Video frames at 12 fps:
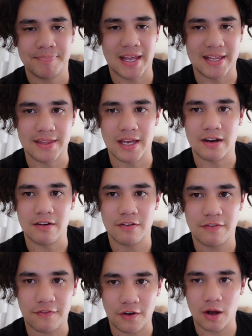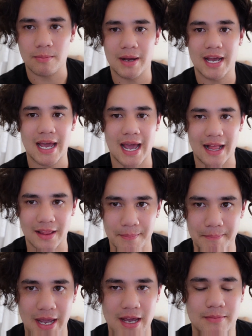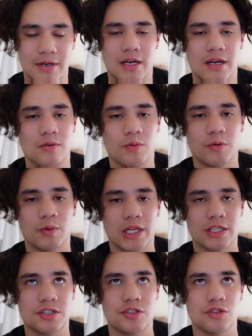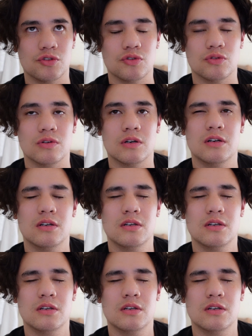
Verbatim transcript: and then from Alabama we went to